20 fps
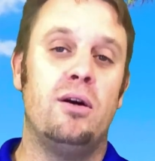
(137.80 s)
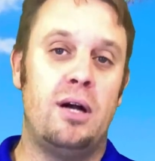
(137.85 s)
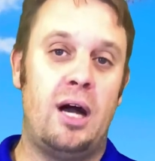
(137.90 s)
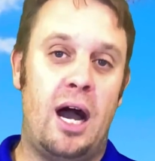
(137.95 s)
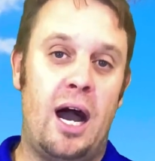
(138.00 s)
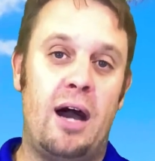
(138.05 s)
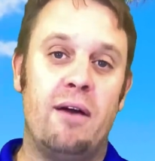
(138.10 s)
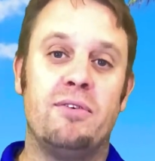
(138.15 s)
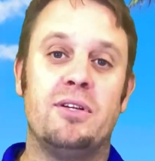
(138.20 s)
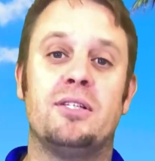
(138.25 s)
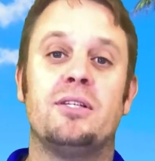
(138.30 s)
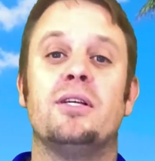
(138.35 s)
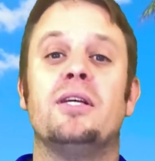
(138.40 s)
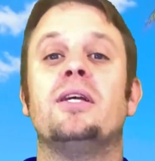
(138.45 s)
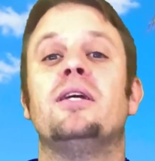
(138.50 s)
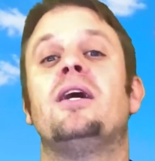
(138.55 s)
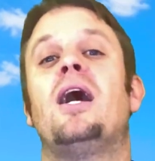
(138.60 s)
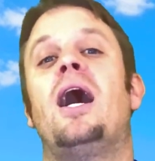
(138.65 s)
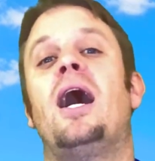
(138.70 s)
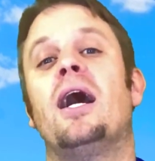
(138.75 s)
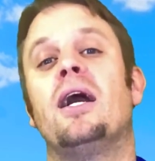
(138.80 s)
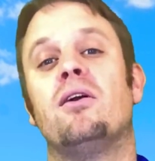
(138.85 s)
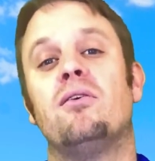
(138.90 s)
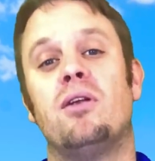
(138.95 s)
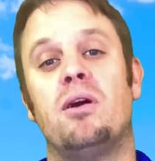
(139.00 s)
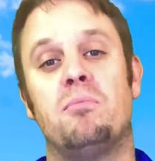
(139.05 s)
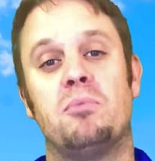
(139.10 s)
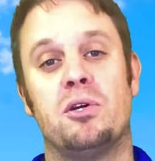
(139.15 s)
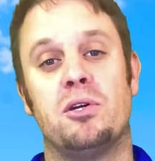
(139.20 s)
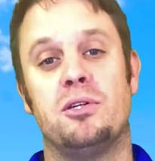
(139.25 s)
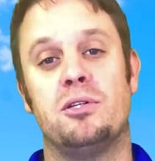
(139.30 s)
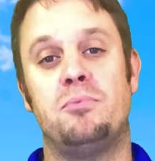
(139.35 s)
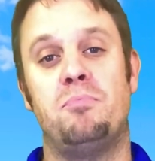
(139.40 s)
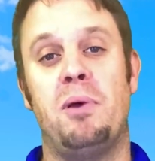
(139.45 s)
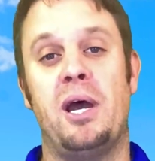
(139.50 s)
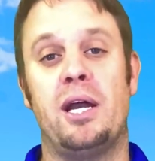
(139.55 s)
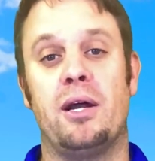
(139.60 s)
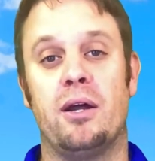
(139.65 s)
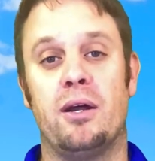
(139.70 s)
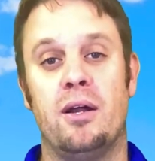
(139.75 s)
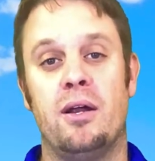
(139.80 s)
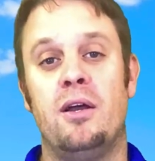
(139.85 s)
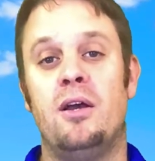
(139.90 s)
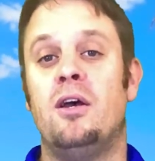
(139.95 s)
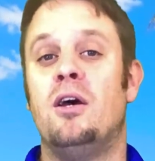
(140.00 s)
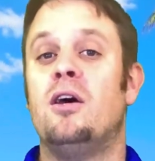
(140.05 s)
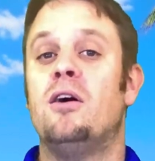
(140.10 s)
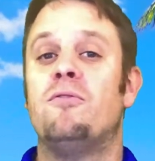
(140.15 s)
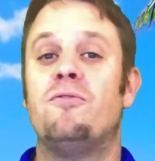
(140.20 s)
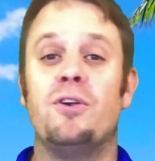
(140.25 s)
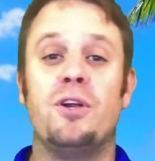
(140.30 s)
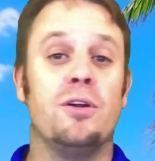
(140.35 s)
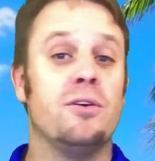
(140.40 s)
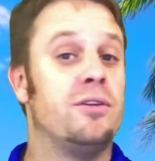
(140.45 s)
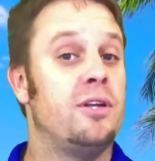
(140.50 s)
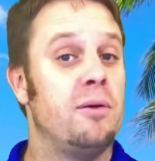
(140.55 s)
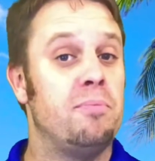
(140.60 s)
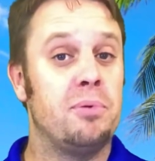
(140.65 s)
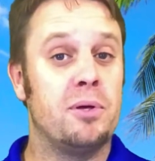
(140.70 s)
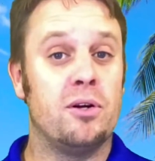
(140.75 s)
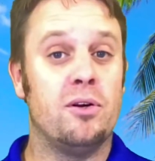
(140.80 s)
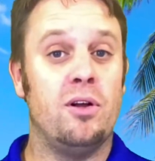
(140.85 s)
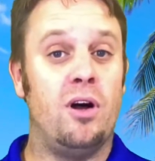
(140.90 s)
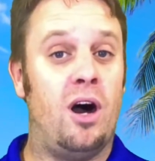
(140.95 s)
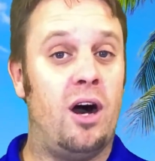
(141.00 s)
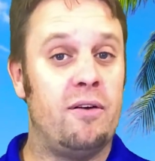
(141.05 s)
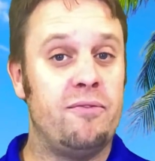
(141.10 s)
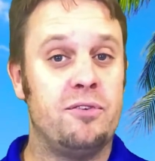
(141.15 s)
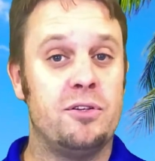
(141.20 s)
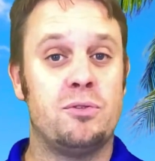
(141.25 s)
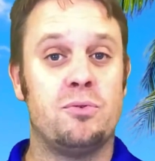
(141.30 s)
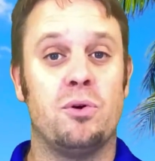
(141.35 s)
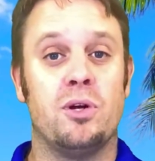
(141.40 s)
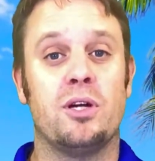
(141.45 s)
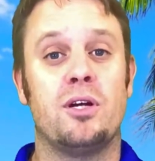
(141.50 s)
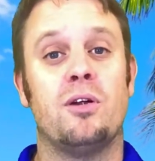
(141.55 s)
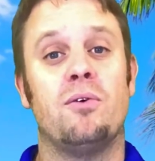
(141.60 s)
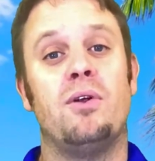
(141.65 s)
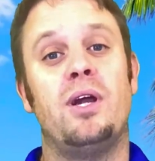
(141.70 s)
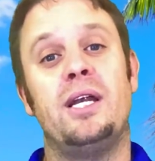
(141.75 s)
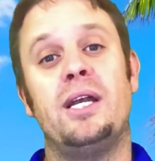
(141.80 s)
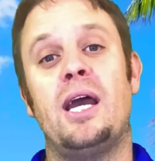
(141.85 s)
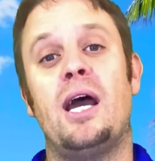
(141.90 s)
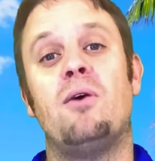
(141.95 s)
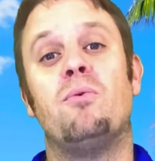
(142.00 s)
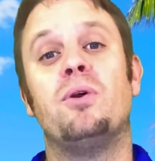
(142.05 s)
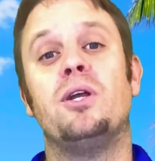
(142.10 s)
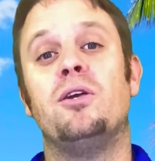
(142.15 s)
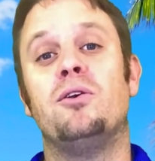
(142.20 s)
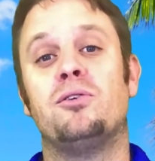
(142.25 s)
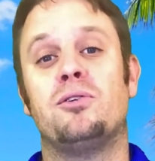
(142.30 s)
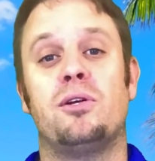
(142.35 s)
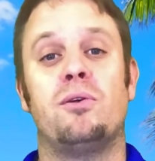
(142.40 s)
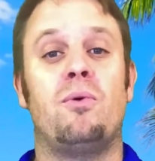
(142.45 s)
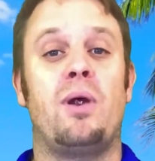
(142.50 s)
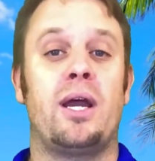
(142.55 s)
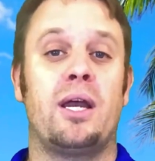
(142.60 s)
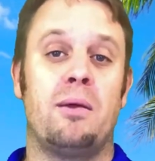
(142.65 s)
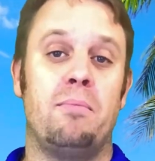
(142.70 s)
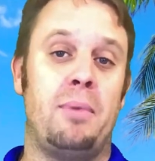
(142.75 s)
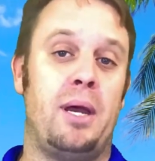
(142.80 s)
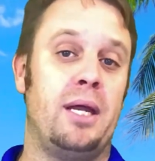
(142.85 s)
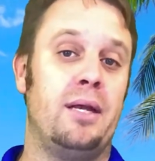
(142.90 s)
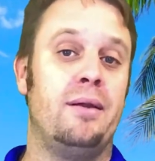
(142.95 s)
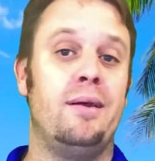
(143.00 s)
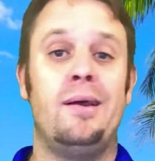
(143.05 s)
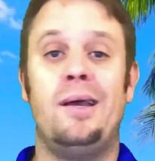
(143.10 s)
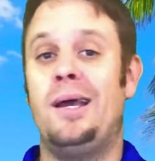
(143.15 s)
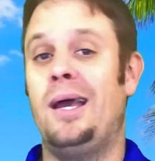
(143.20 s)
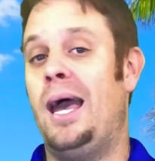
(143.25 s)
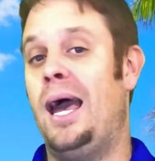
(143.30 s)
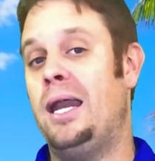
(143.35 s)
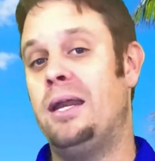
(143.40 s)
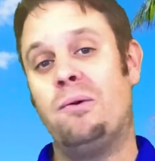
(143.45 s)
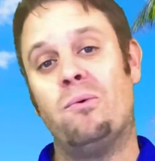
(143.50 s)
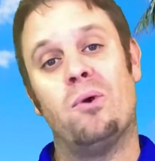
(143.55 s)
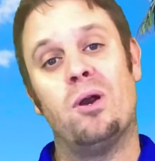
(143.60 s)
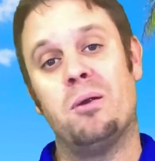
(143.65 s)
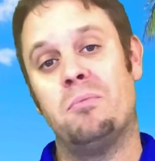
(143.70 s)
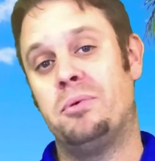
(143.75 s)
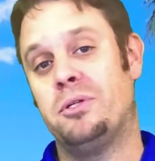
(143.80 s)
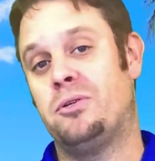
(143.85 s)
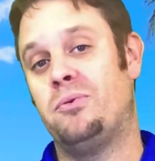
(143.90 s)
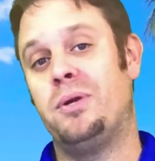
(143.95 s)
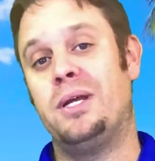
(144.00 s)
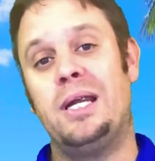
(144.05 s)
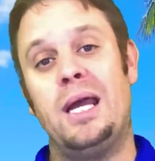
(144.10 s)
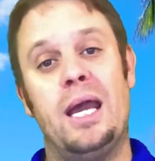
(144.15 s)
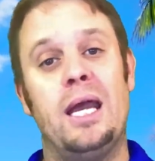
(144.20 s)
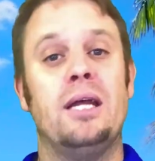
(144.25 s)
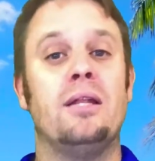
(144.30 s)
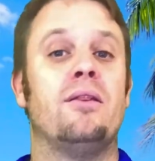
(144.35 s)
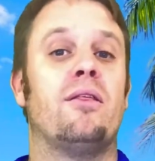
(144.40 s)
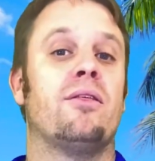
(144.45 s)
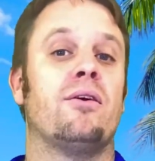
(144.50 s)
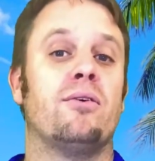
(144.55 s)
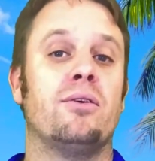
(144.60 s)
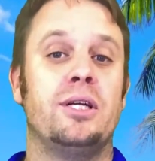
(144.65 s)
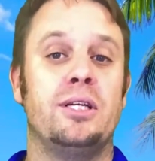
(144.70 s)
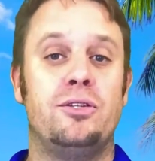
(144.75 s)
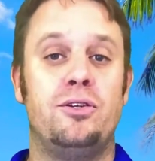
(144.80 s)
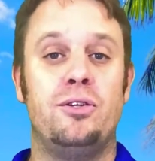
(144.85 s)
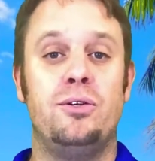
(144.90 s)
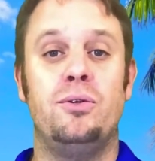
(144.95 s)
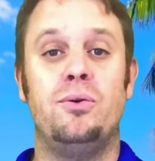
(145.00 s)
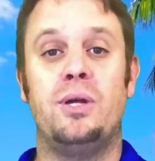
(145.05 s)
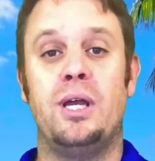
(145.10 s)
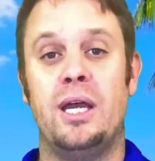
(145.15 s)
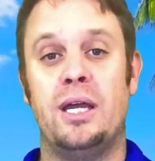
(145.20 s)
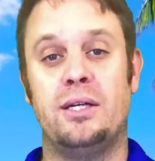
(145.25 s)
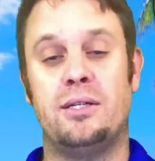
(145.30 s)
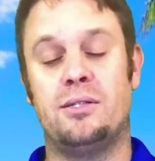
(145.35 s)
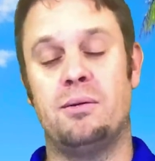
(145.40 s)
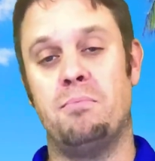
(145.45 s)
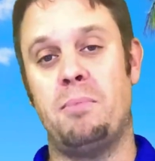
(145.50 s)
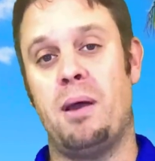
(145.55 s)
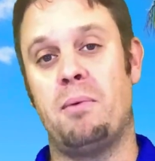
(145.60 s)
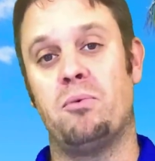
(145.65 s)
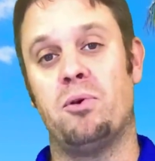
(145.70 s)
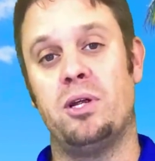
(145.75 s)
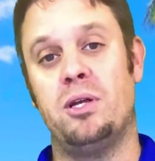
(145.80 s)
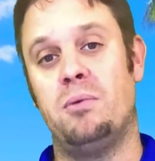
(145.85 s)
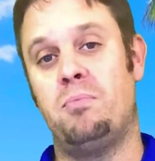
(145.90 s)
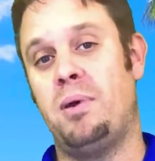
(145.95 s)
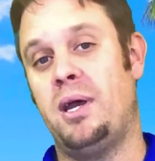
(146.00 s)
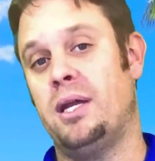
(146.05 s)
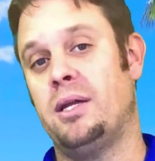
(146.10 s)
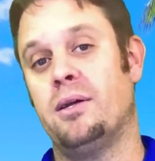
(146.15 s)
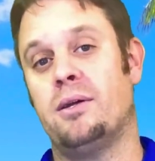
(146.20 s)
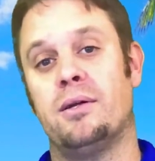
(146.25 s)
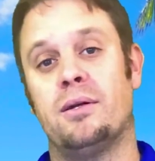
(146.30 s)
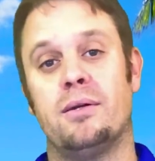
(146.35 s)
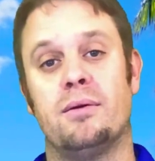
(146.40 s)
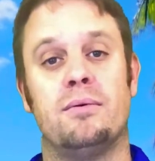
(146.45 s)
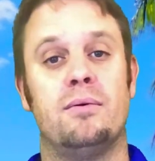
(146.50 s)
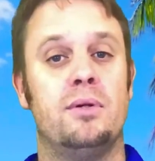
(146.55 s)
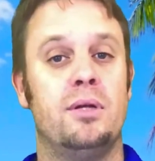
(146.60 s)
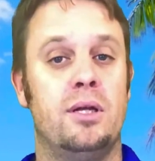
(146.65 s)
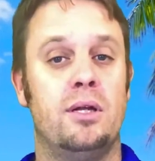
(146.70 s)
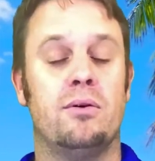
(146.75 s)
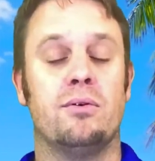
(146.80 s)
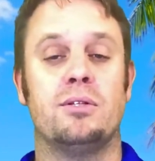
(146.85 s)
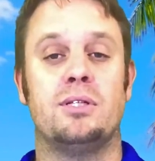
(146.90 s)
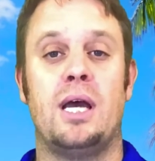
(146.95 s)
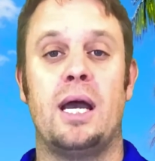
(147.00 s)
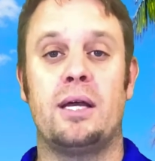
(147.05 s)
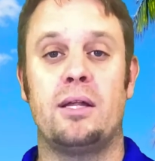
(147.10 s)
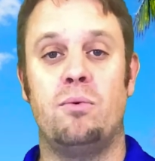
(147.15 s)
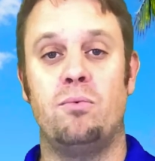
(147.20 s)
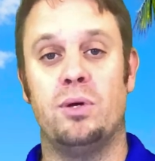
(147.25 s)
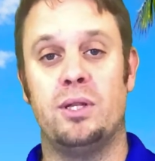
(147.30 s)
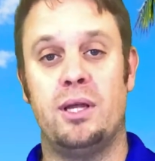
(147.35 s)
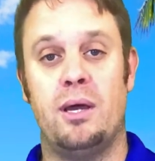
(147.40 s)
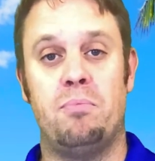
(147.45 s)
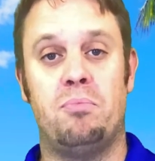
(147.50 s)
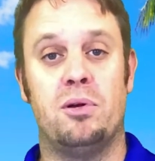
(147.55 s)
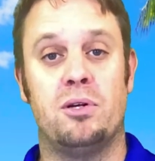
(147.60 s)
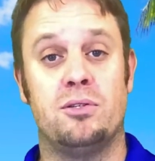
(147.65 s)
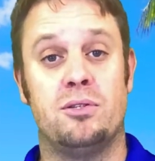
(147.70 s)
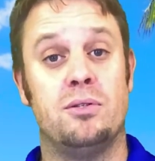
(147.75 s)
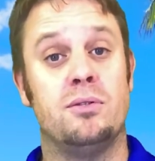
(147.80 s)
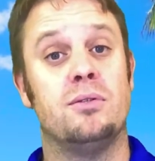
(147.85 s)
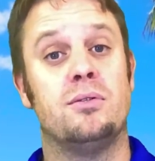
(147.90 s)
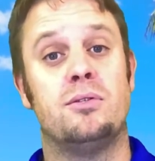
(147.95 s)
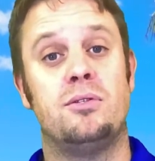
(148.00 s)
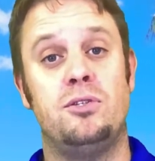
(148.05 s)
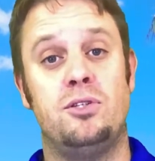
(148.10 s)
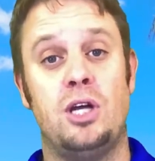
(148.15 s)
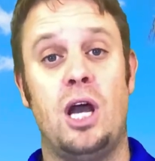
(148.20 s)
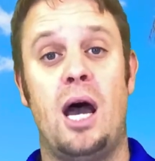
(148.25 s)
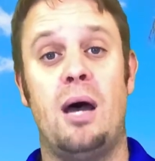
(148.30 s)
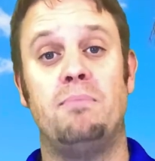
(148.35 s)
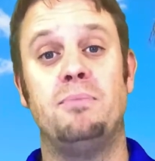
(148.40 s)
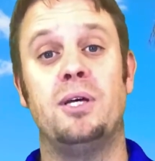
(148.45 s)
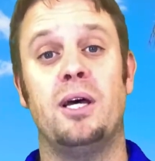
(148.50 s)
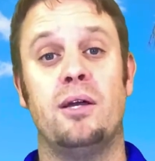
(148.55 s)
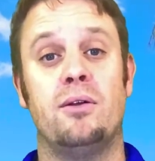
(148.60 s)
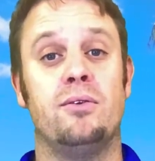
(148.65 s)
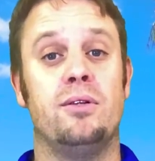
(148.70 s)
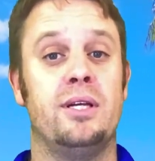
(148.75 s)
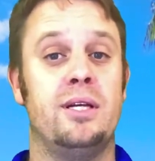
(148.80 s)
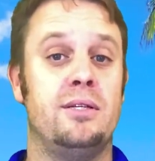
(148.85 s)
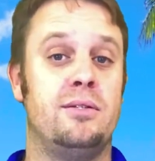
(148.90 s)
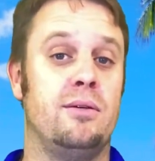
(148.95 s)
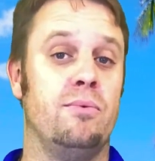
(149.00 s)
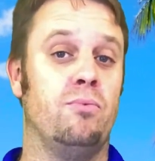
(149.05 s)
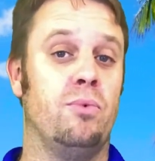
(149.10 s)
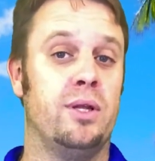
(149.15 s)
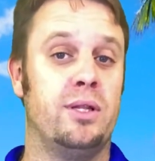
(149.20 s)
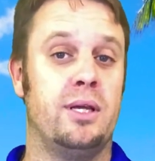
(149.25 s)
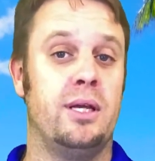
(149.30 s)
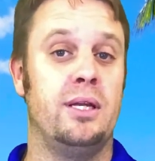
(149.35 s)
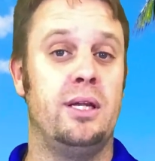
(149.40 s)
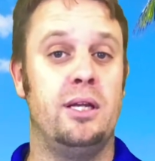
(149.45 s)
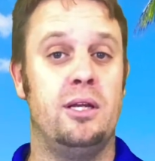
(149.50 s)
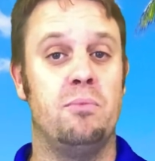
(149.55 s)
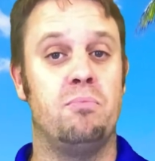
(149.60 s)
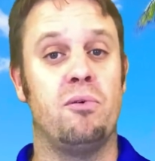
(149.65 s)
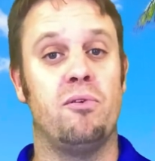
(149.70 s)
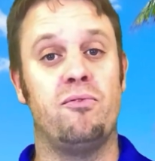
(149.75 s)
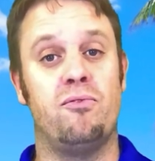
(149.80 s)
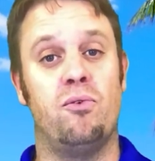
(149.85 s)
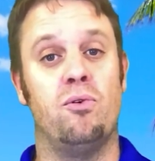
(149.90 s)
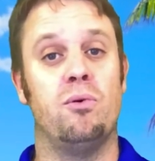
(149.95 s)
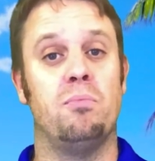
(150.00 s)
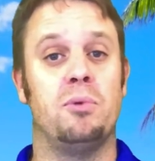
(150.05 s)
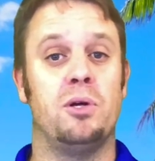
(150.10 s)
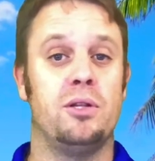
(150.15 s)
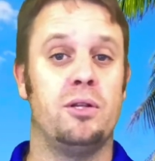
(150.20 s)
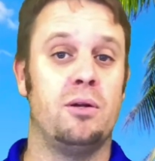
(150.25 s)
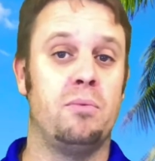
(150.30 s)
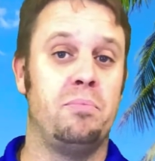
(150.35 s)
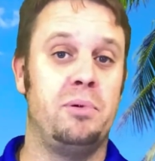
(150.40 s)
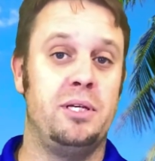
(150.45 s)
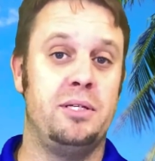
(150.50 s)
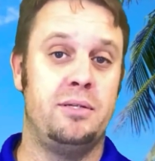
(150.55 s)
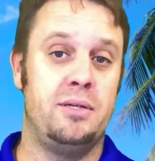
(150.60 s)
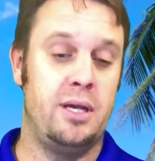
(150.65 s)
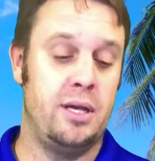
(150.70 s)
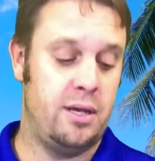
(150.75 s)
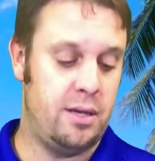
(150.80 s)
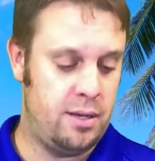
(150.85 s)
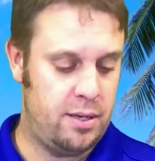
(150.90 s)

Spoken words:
Obviously, higher number is better. For your typical office worker right now, we usually recommend anywhere between 8 and 32 gigs of memory, depending on exactly what that person's job title is and what they need to perform on their PC.